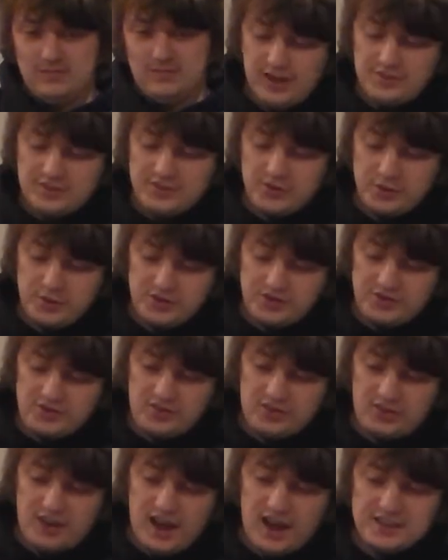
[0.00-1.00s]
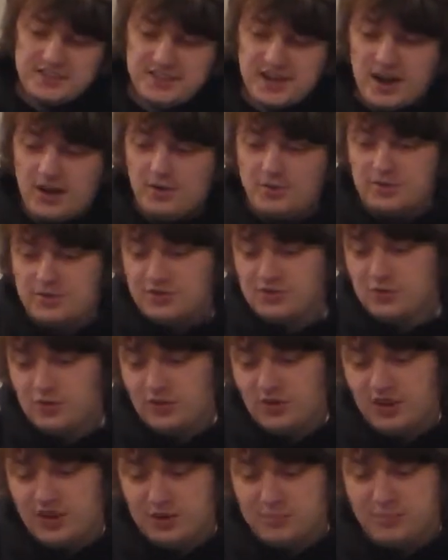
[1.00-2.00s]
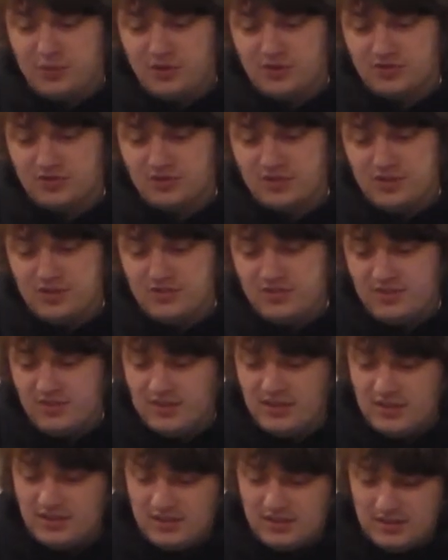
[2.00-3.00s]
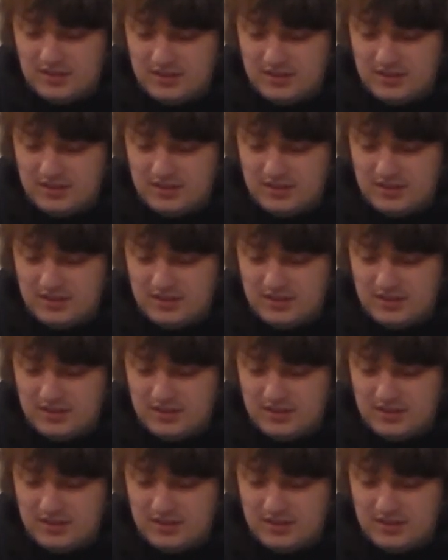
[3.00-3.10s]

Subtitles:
And so it slides out, sort of like a book sleeve.